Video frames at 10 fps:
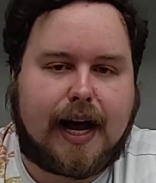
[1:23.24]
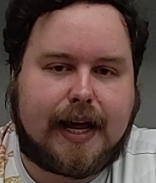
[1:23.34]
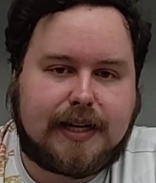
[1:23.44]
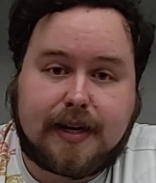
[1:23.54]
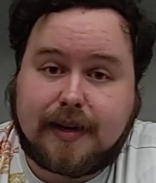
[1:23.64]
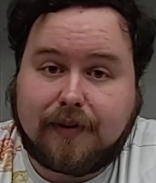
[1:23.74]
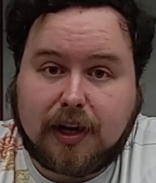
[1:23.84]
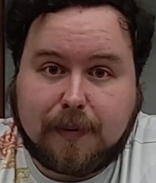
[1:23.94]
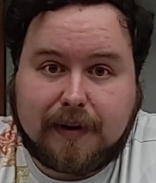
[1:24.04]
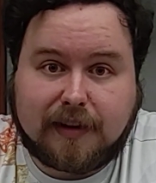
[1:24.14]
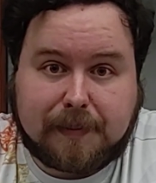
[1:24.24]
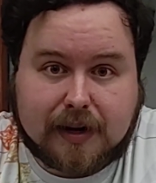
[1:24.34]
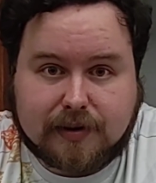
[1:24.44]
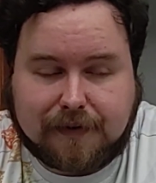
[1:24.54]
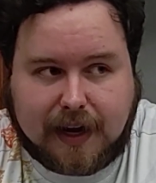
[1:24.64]
It does have a little bit of the
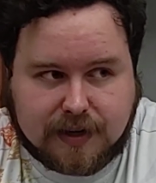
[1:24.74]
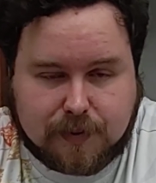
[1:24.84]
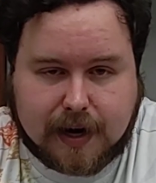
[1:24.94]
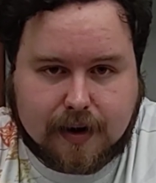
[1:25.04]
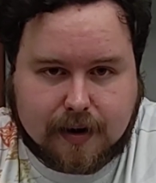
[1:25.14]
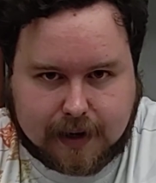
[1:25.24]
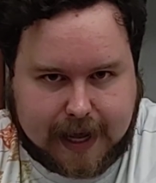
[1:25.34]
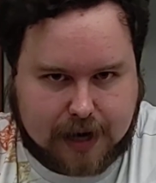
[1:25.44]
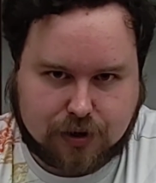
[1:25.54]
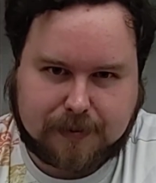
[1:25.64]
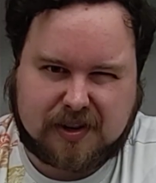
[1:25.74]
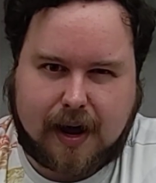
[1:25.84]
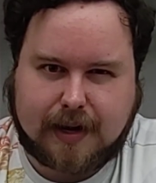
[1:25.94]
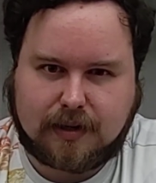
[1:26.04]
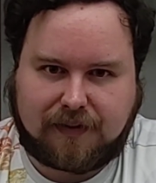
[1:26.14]
Beerus effect where cantrips are
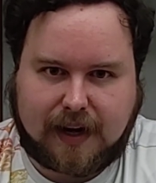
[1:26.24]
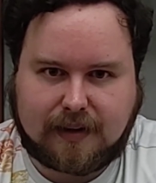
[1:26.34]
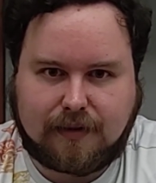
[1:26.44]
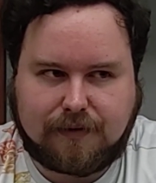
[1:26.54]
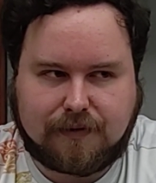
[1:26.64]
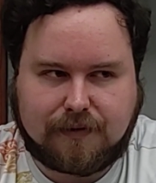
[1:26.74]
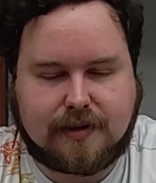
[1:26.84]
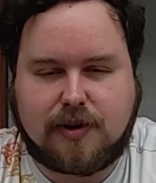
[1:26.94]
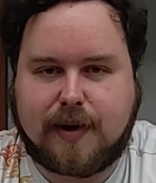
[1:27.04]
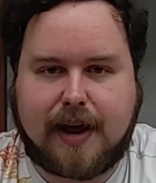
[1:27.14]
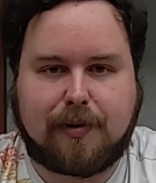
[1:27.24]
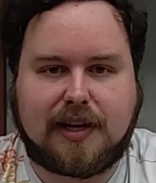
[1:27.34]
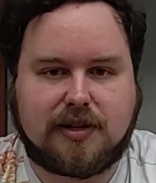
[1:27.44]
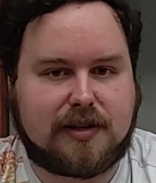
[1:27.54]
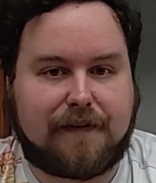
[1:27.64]
not as effective, right? So you can't
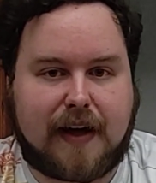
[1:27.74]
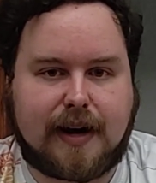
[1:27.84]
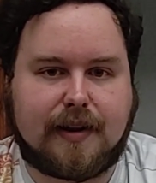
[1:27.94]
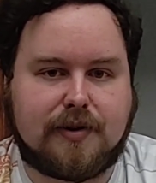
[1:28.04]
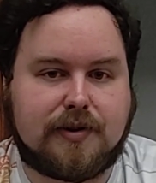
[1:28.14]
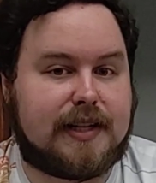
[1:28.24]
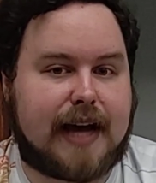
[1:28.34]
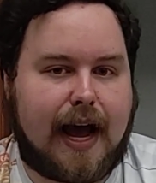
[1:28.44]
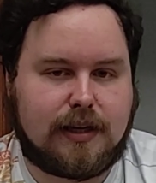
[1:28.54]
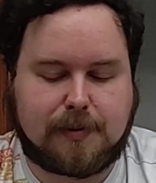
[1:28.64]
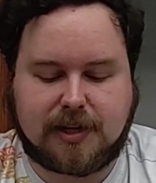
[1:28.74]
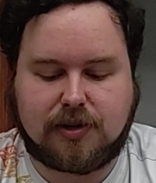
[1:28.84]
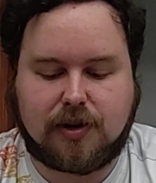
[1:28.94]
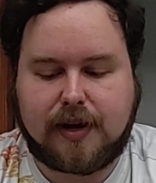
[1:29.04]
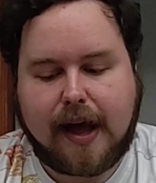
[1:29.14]
really just defend those attacks because
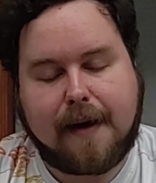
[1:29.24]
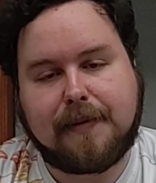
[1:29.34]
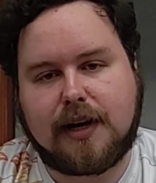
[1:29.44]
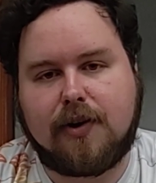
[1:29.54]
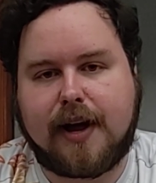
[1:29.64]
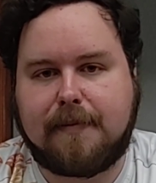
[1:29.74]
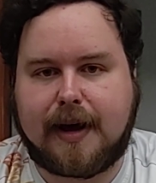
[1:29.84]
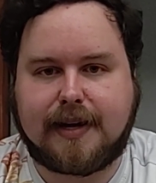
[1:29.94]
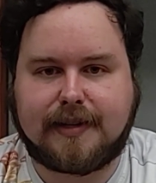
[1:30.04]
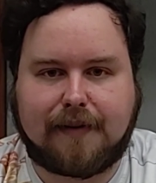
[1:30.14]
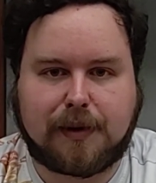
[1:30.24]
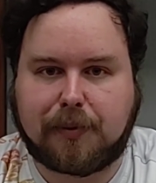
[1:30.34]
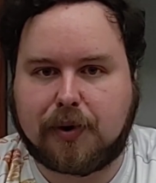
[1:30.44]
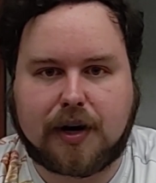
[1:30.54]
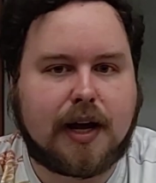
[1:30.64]
you go, yeah, I'm going to go ahead and minus it off the
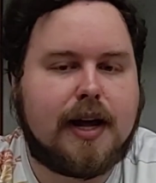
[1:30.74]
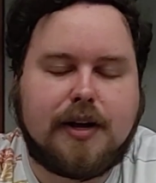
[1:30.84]
board.